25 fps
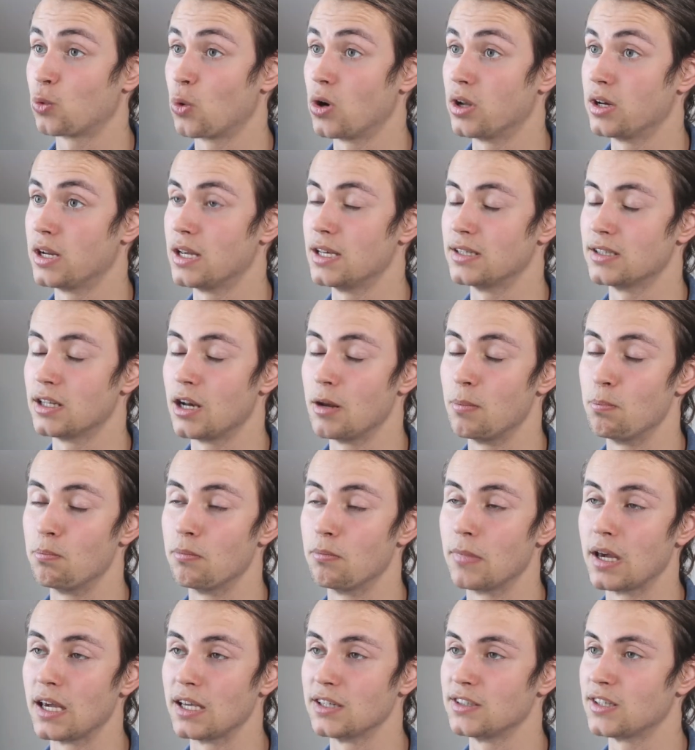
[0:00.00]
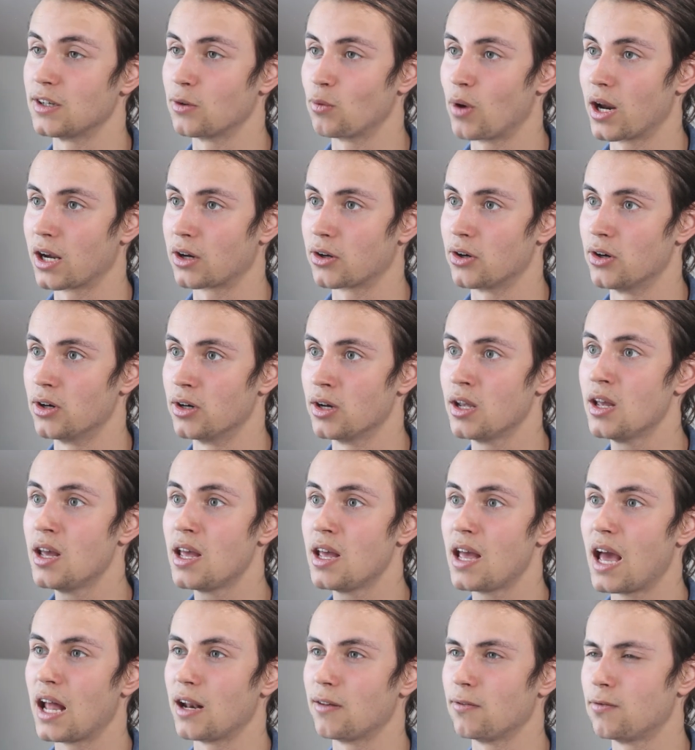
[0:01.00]
one is an amazing record.
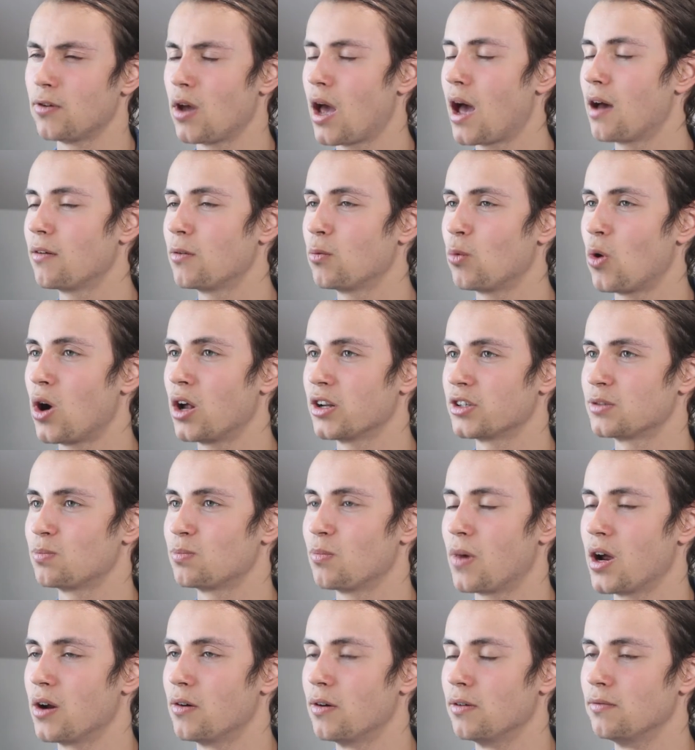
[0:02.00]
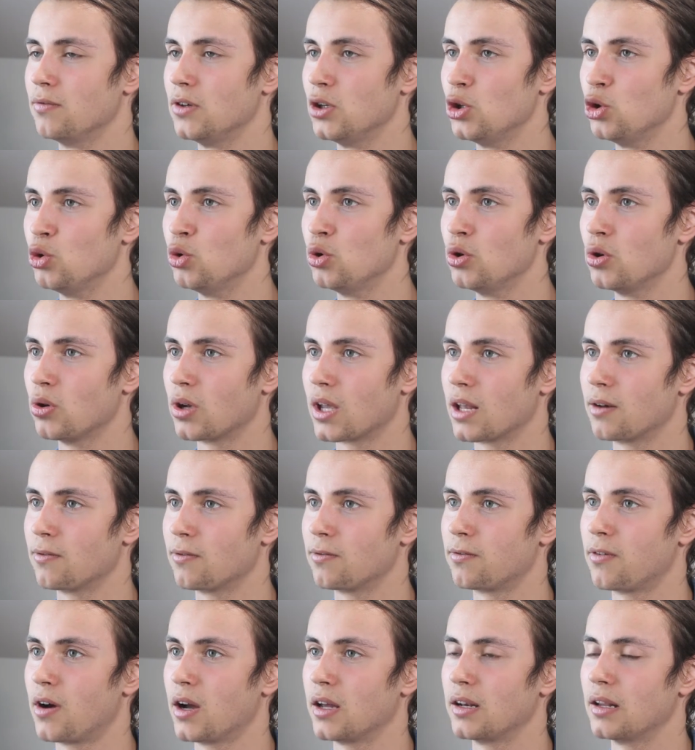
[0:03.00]
And if you haven't watched my review, you can
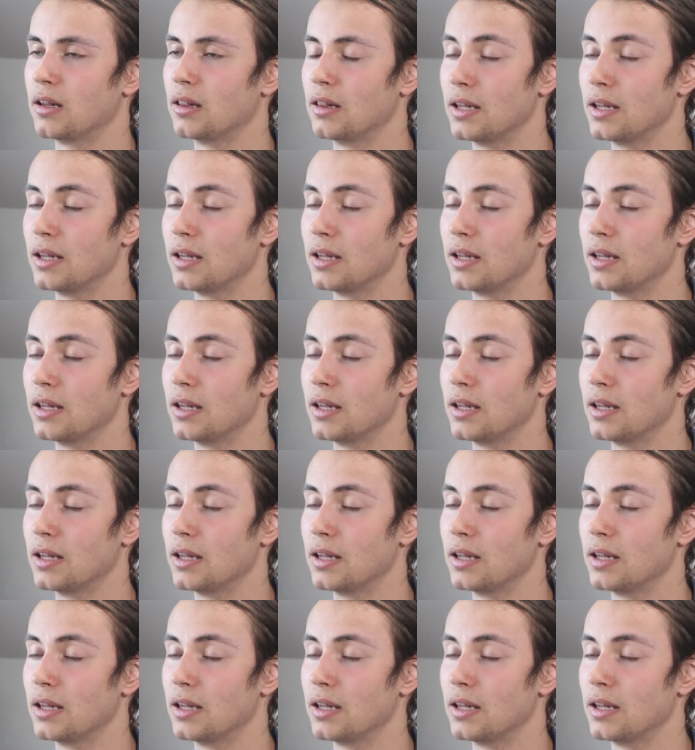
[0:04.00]
find a